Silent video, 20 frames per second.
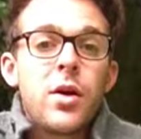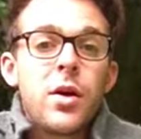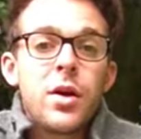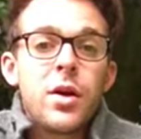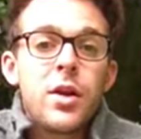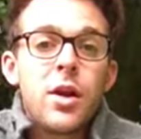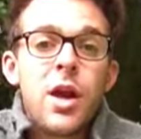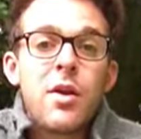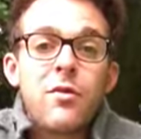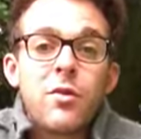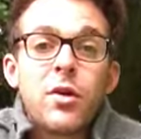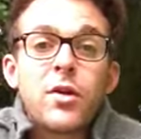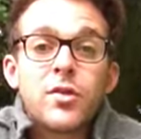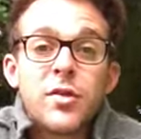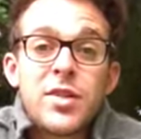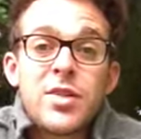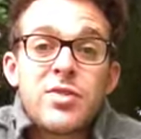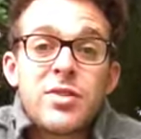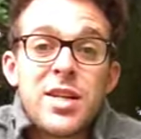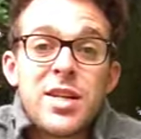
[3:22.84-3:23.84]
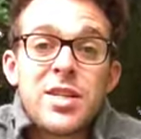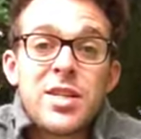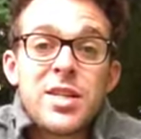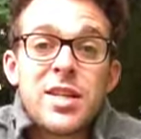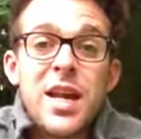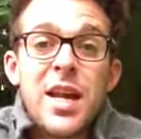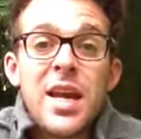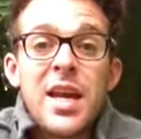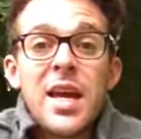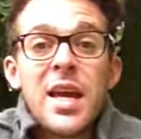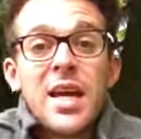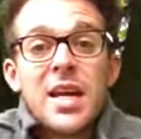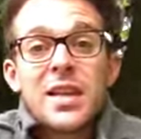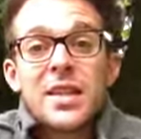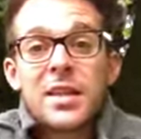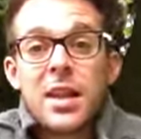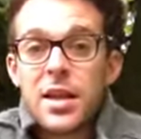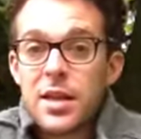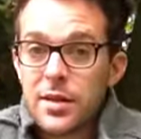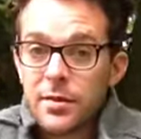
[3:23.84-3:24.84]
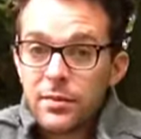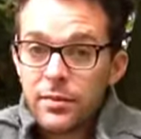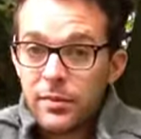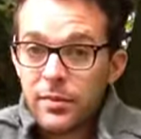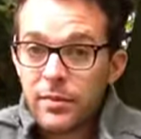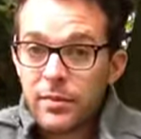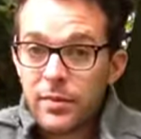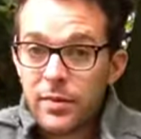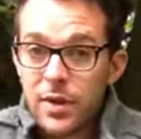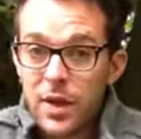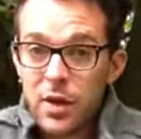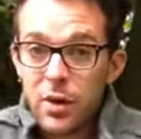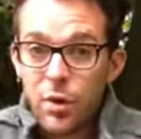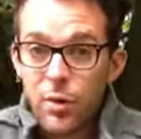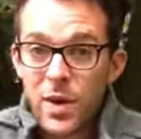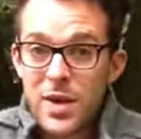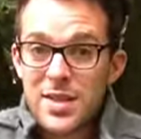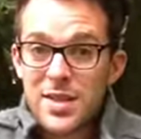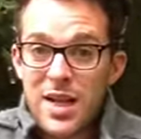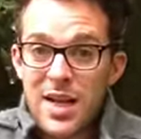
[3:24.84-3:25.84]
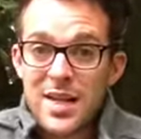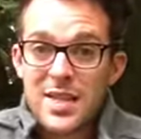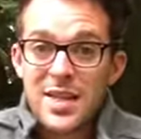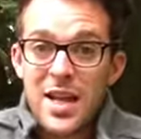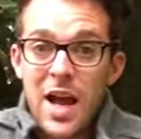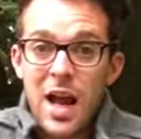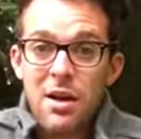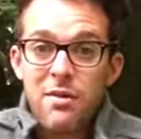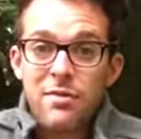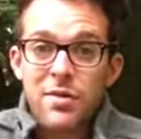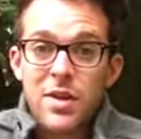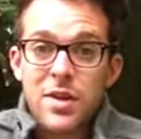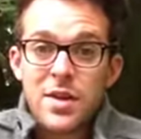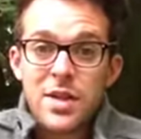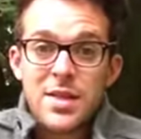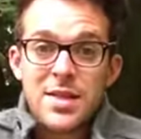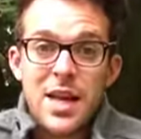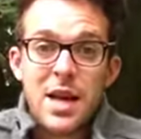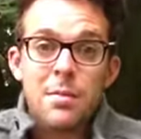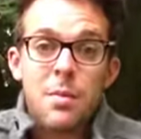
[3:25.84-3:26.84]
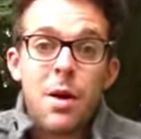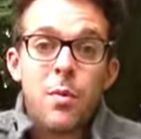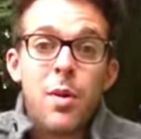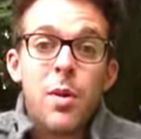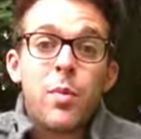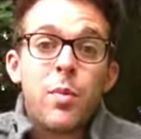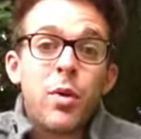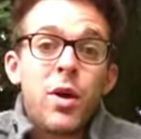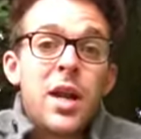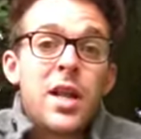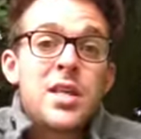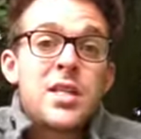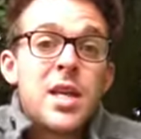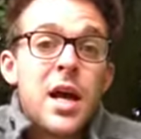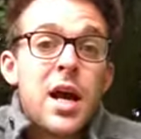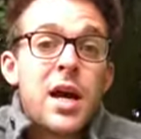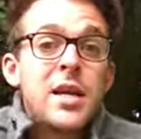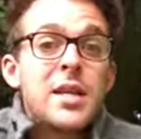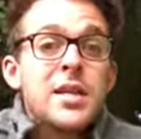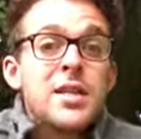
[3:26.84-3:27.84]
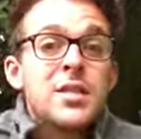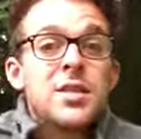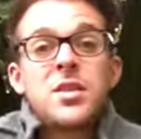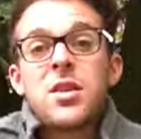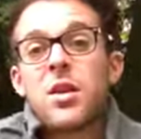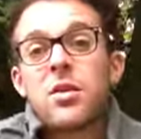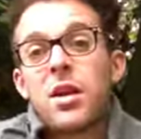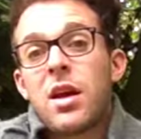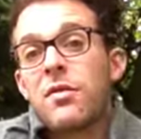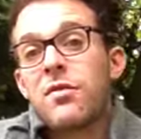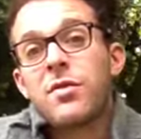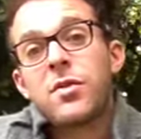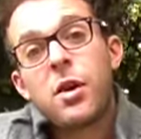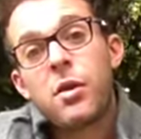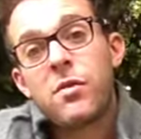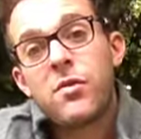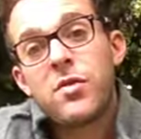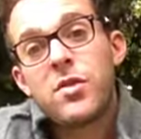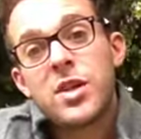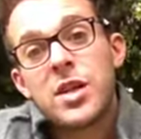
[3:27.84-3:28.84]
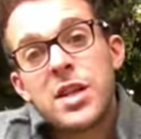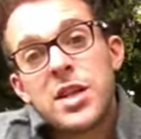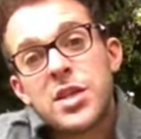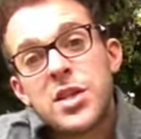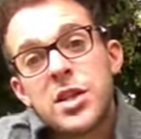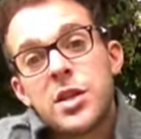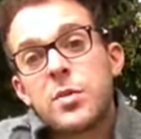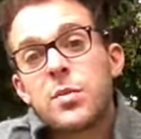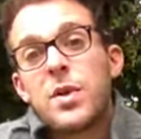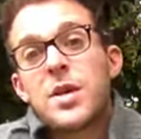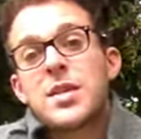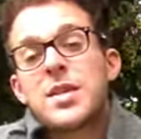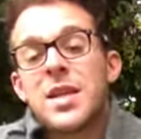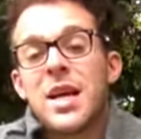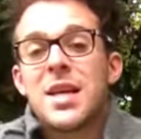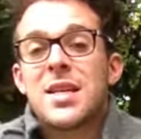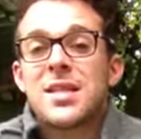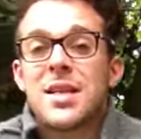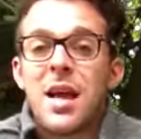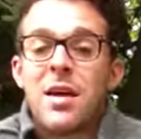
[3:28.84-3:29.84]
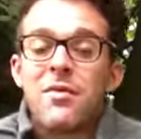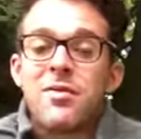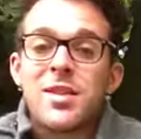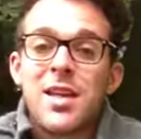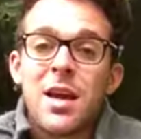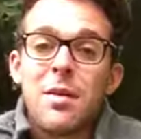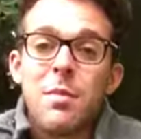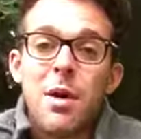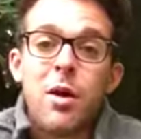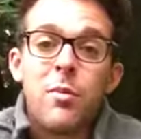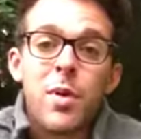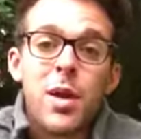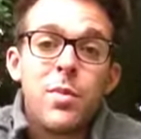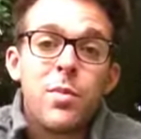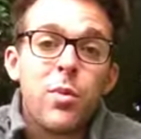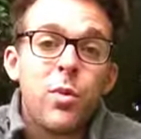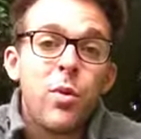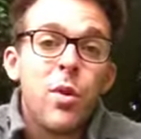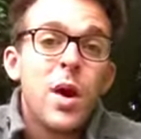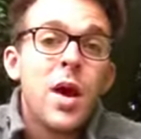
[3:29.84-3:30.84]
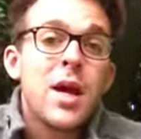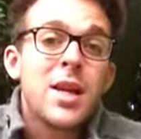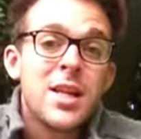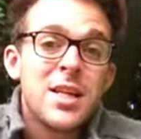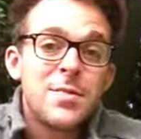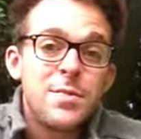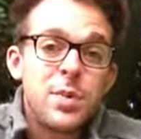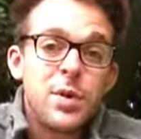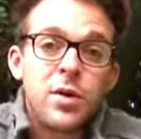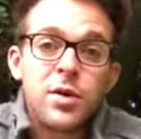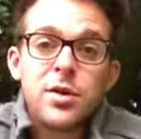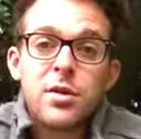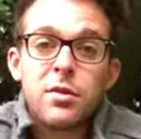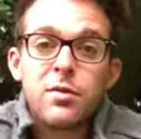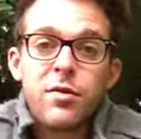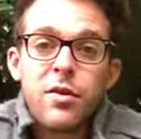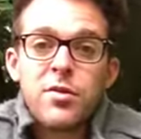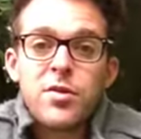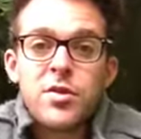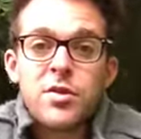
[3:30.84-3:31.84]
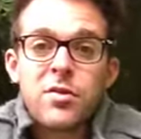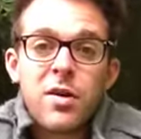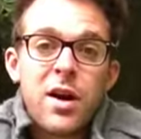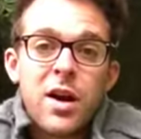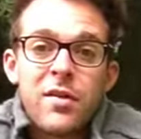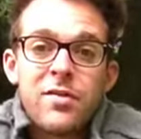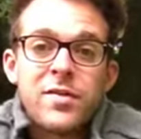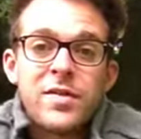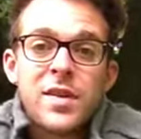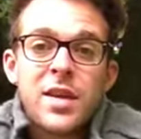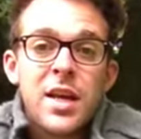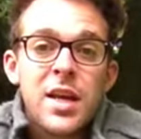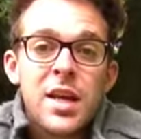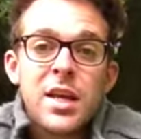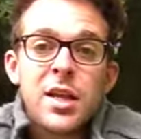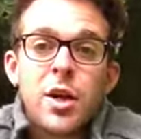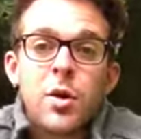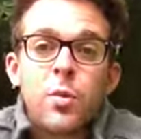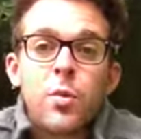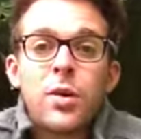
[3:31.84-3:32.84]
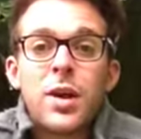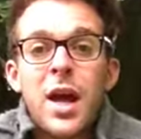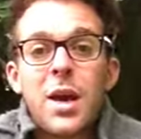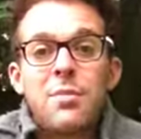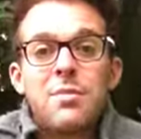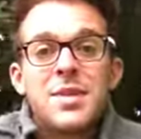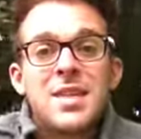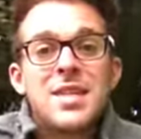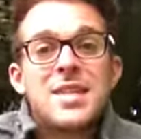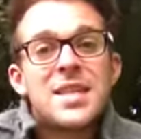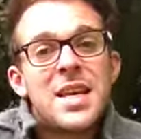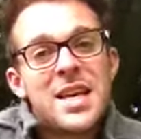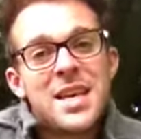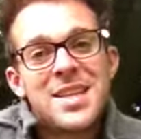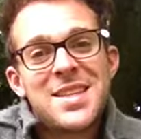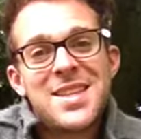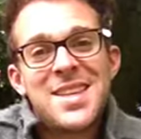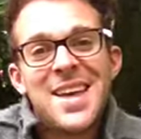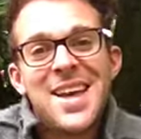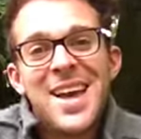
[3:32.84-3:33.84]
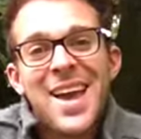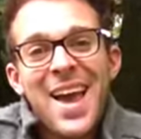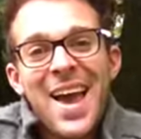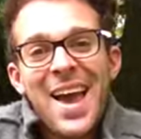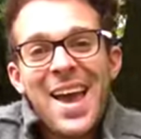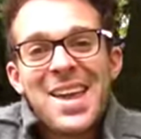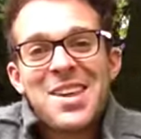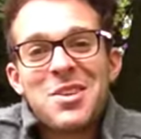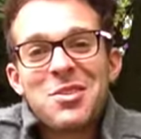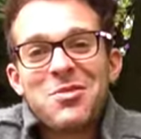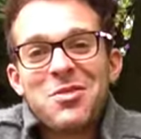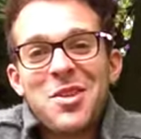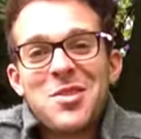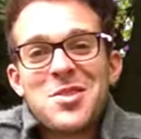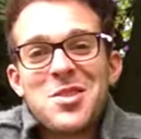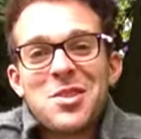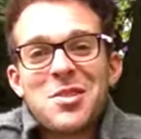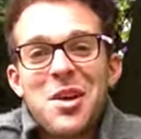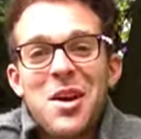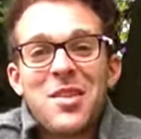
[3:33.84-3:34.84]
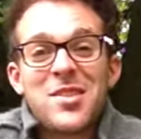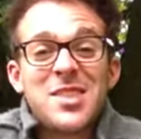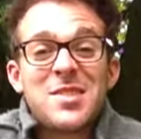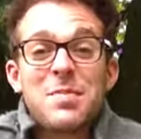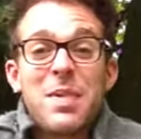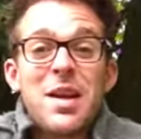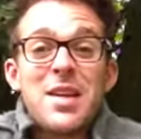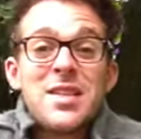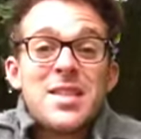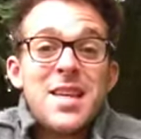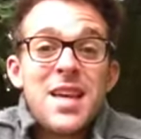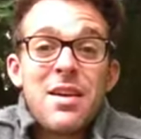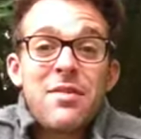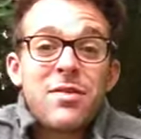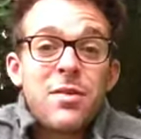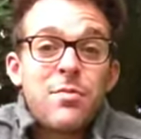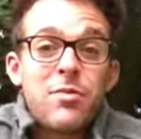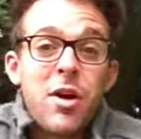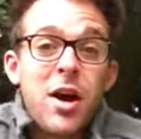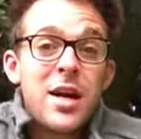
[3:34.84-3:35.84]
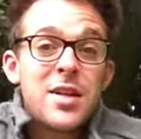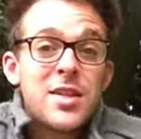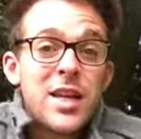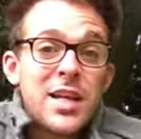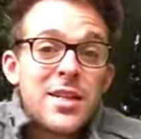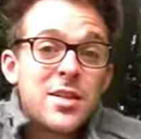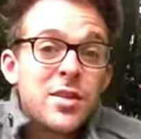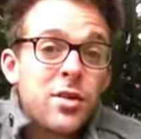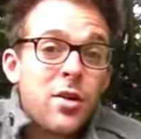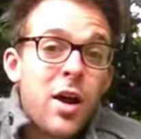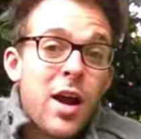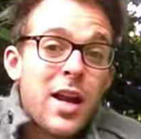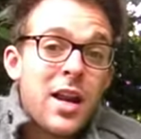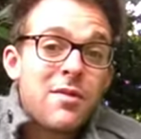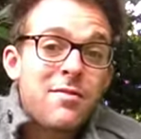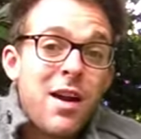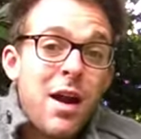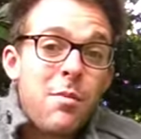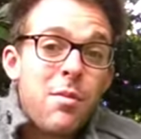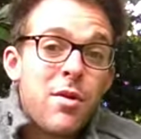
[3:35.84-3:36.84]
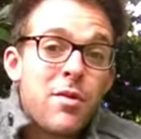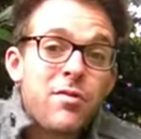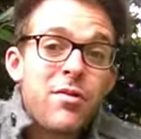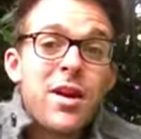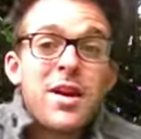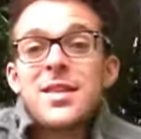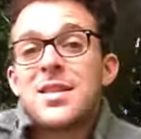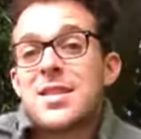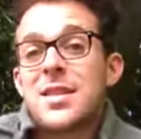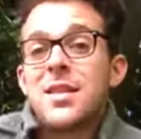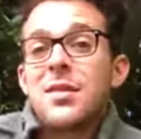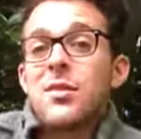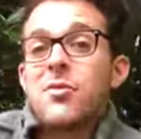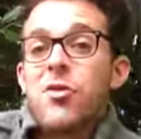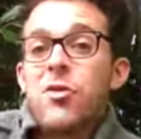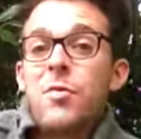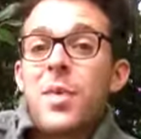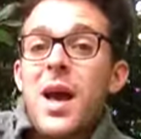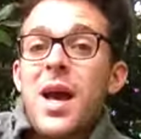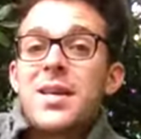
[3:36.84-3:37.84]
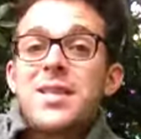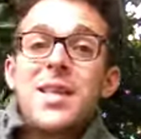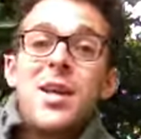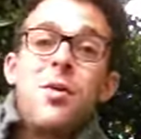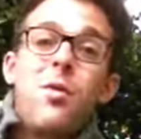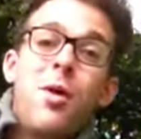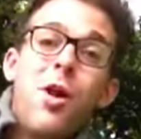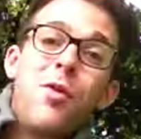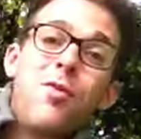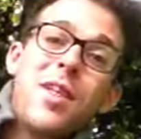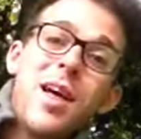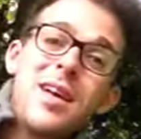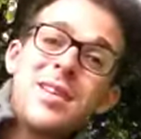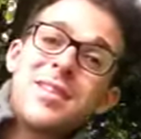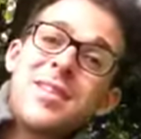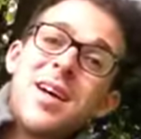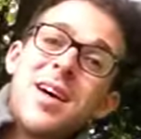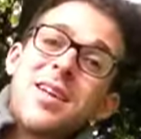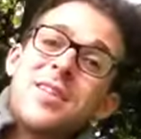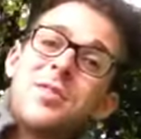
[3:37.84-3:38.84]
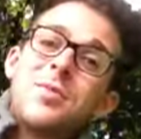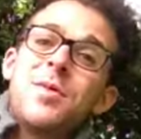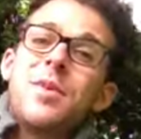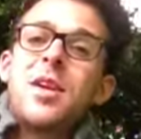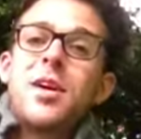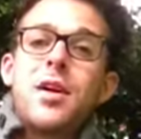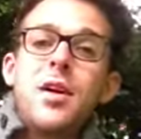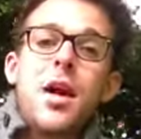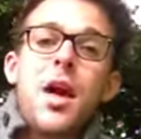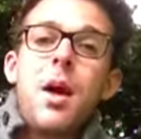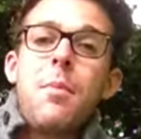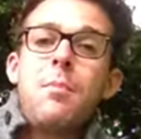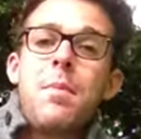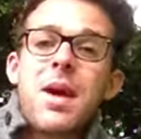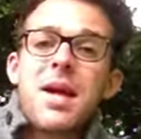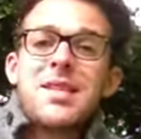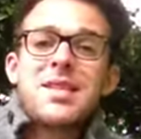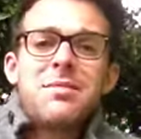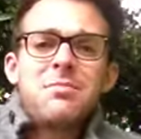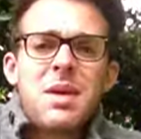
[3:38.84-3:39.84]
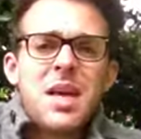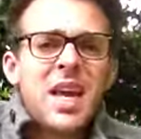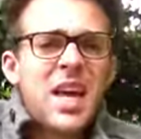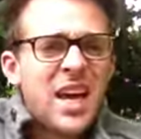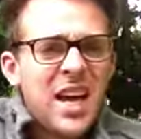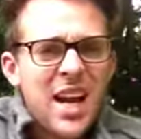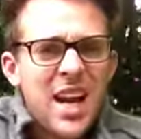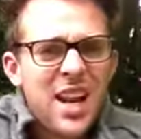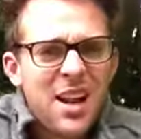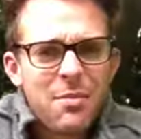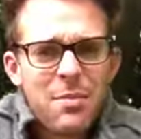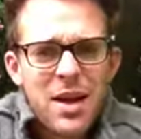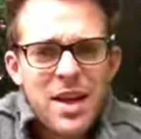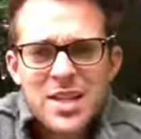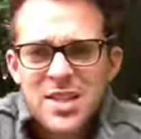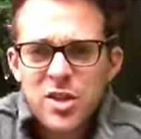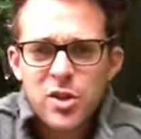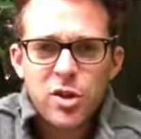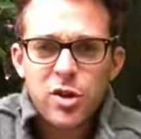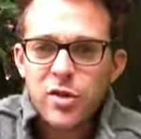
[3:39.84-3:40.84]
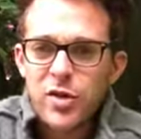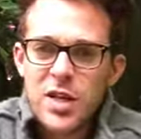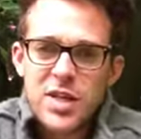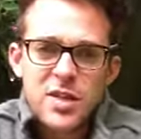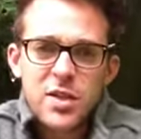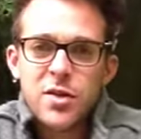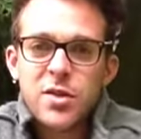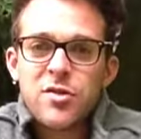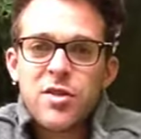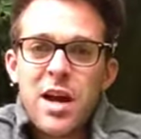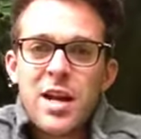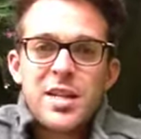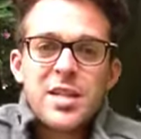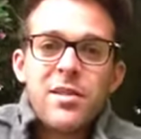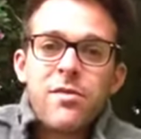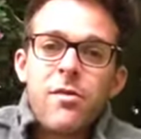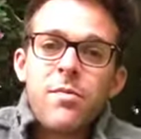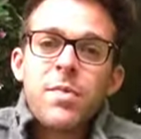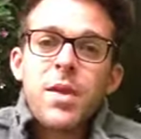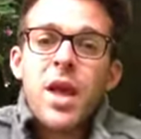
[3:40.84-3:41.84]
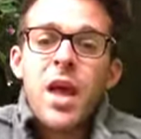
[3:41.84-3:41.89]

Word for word: you know, if you're not doing it traditionally, then always nice to have the same amount of people on each side. Don't have to go with the tradition, but it's nice to have the same amount of people just because of photographs. You don't want empty seats in your photographs, especially if the bride hasn't got any family or friends and the groom has, and they're all over that side. You want to mix and mingle a little bit. It's not it's not attractive.